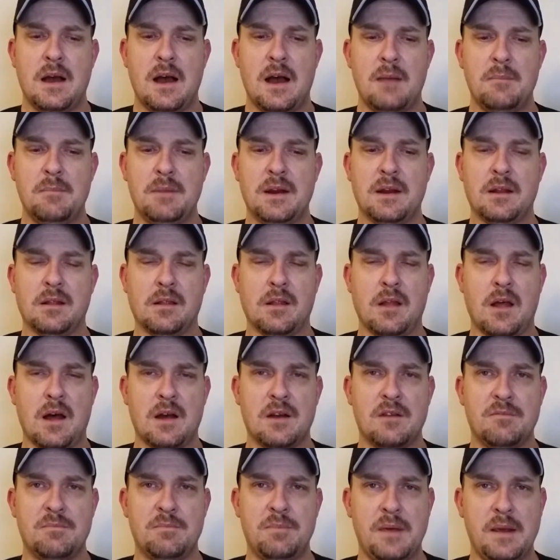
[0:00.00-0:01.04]
I meet a
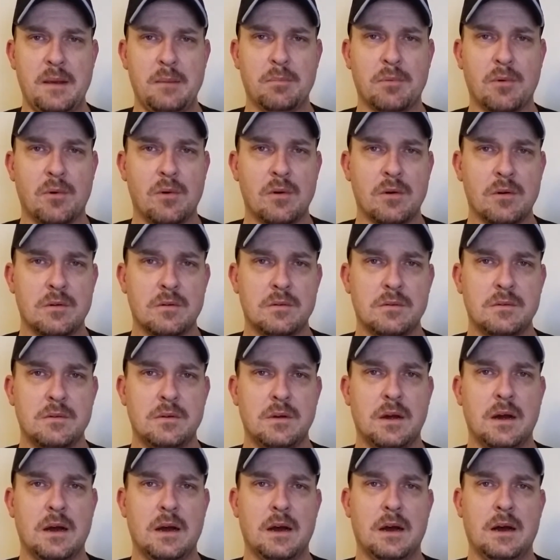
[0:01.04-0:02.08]
lot of people.
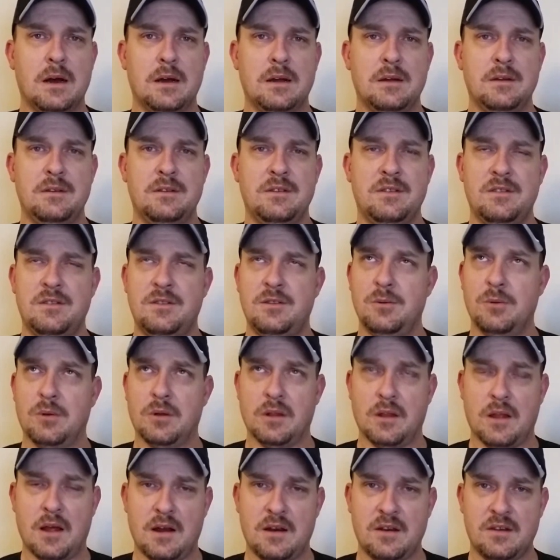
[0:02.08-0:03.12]
Uh, I do a
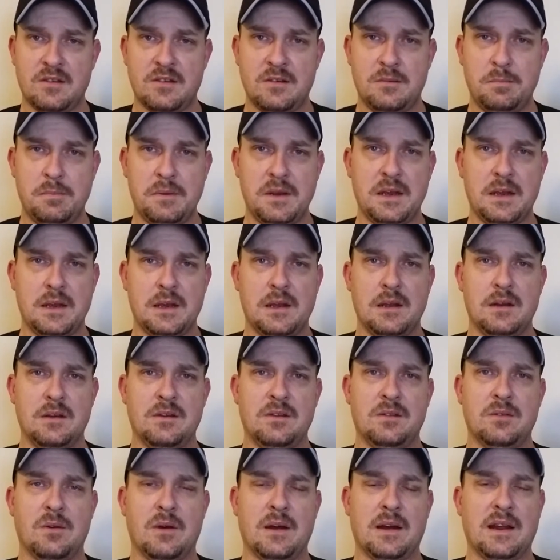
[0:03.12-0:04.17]
lot of speaking,
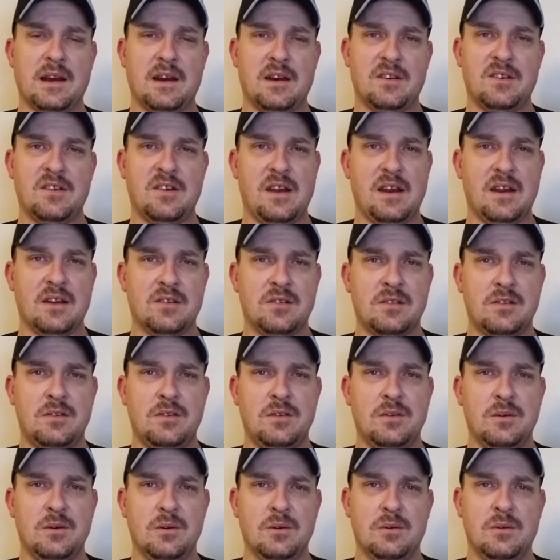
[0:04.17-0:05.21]
so I get a chance
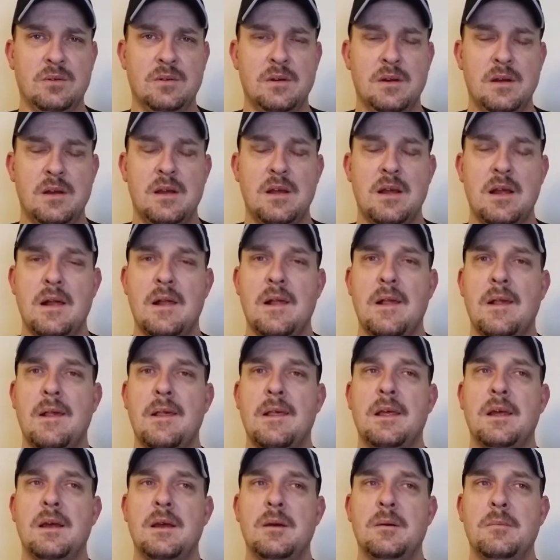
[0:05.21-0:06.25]
to
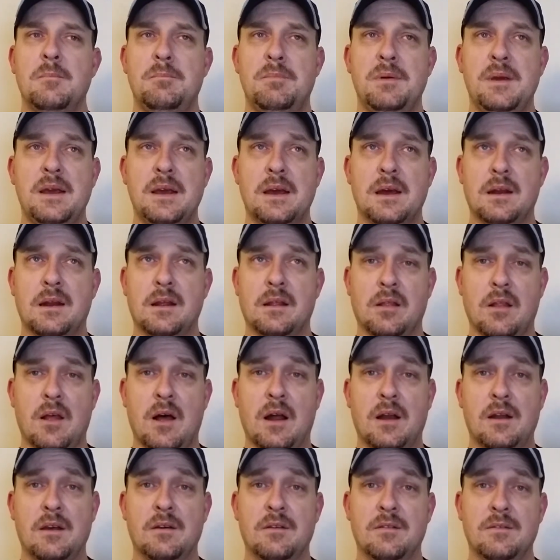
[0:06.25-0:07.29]
be at a
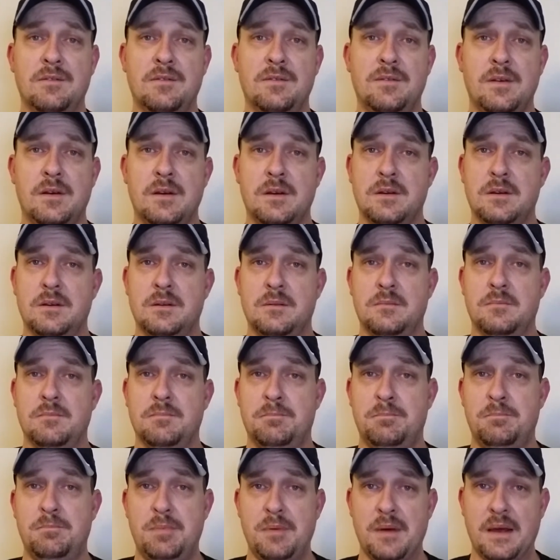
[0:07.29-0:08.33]
lot of
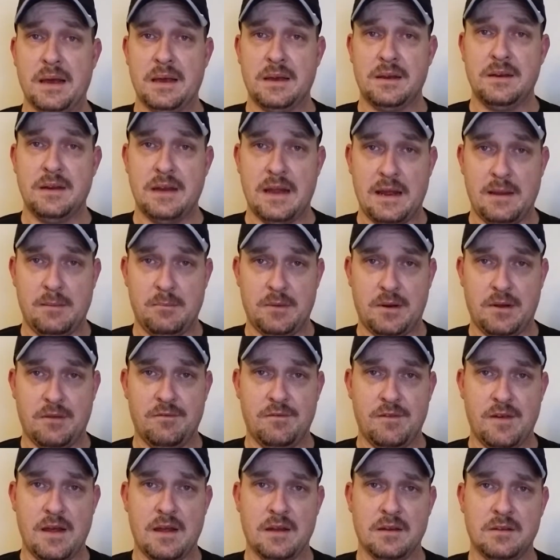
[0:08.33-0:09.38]
big named
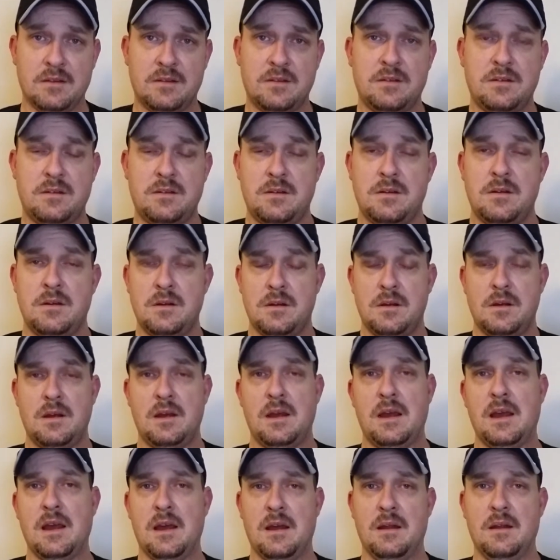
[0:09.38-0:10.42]
events
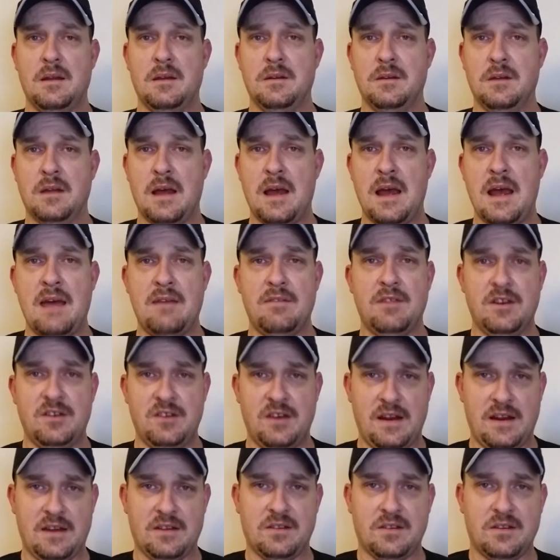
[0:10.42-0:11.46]
and have the
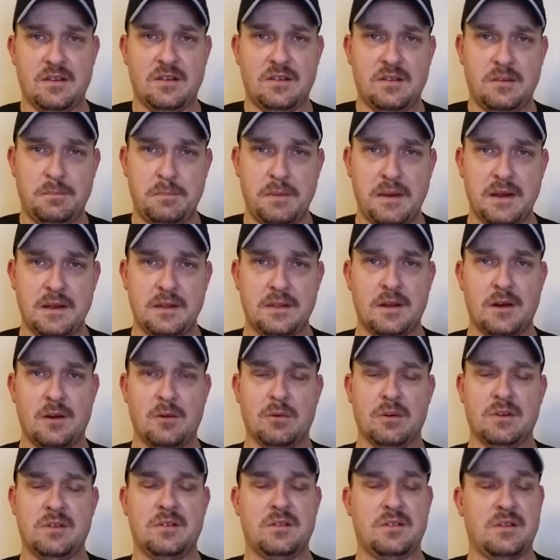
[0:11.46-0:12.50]
chance to speak there,
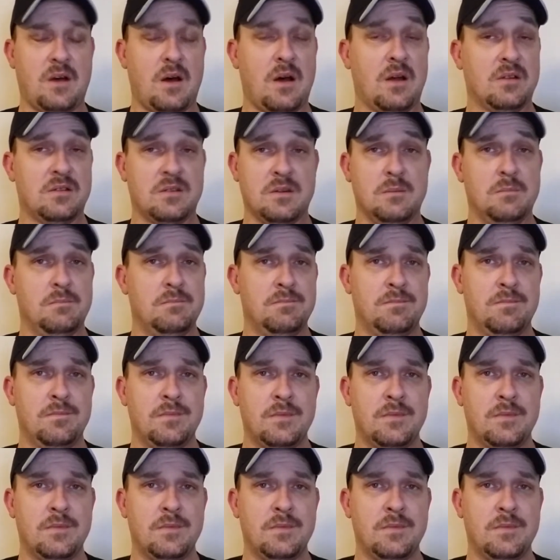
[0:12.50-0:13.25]
which is awesome.